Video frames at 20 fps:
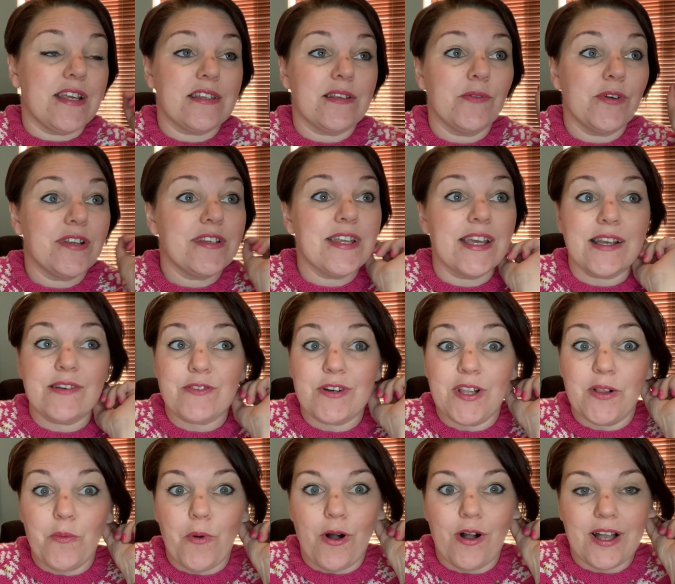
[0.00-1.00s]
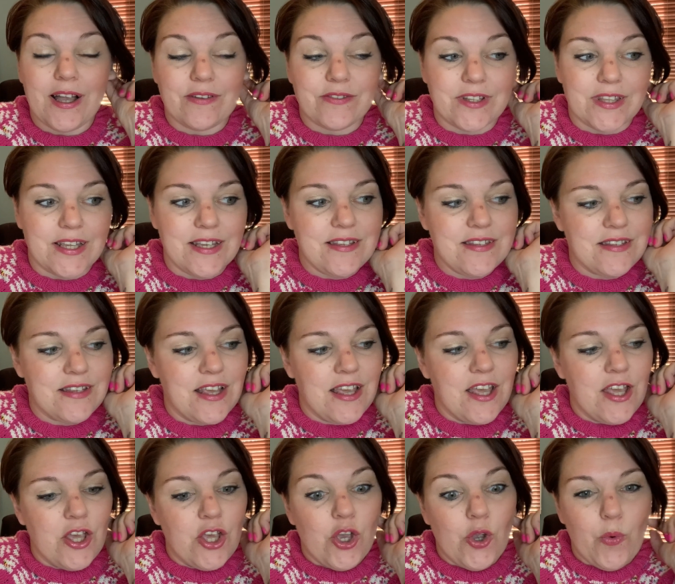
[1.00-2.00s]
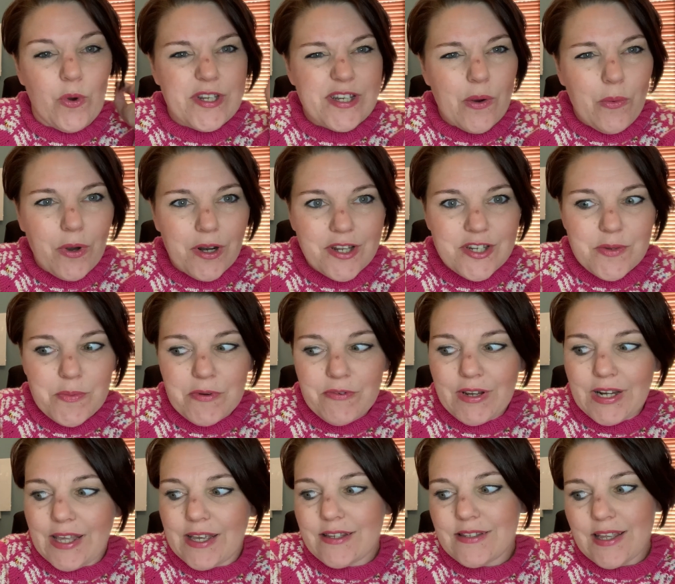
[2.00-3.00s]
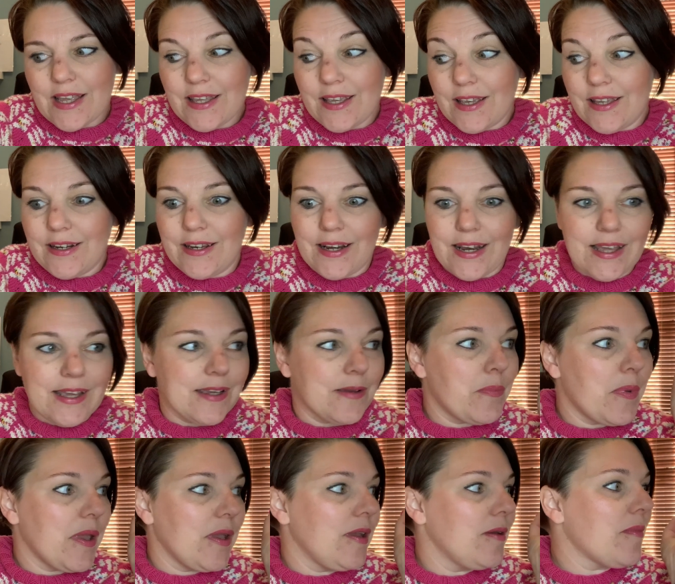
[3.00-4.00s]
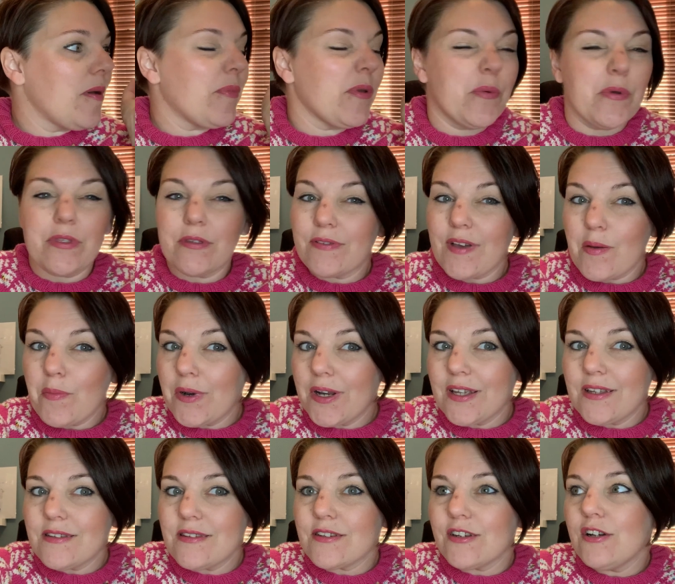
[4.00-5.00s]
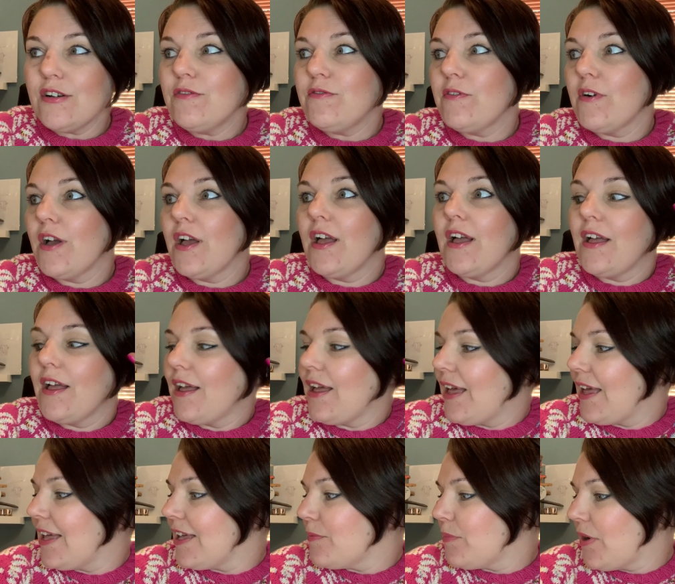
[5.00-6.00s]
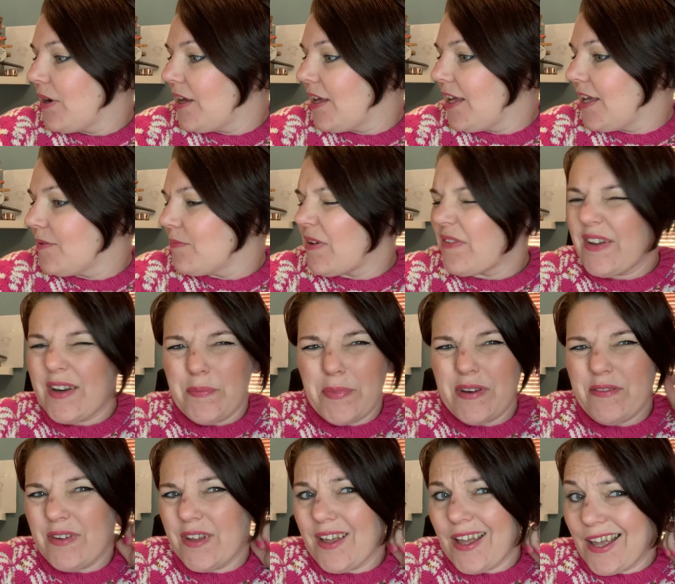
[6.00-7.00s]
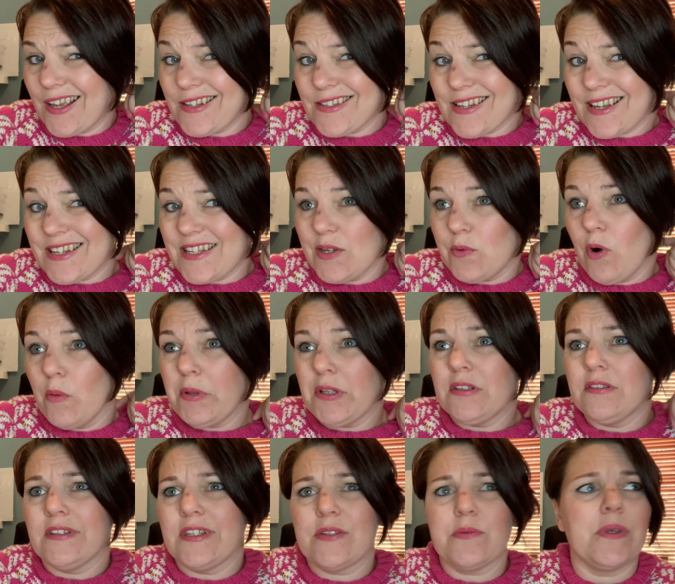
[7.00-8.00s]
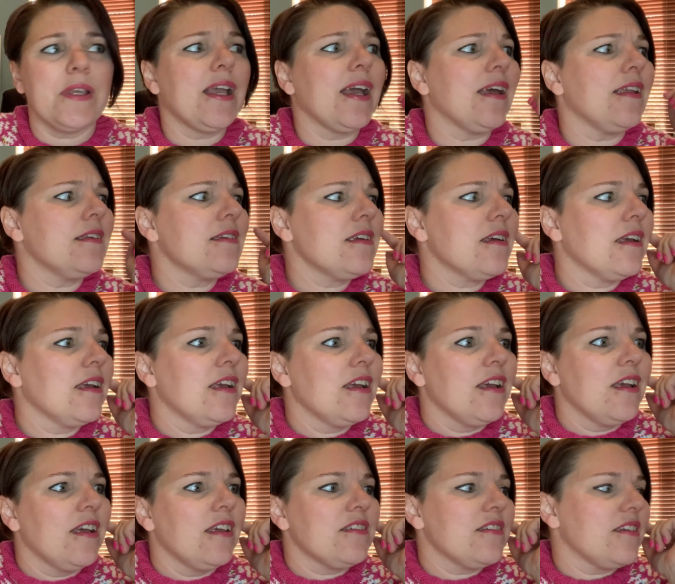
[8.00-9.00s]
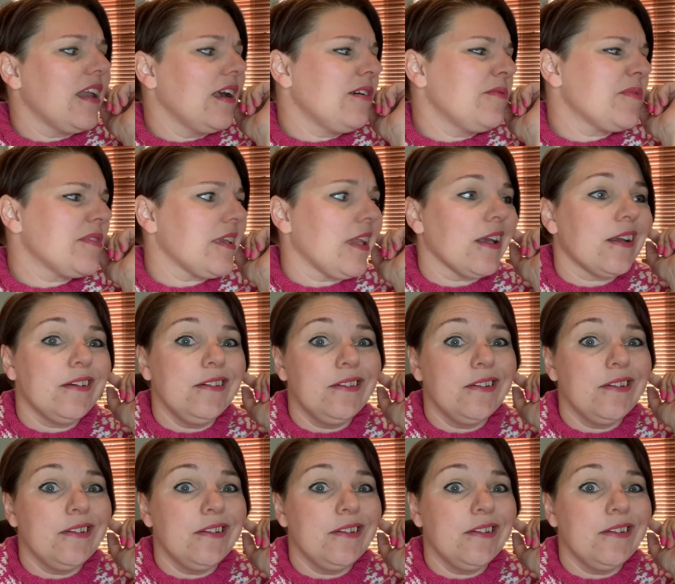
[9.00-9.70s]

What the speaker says: So I'm going to take her for a little walk after this, which I wanted to be really exciting and like be maybe with the family and stuff. But I've had a bit of an anxiety wobble this weekend, so now I'm just like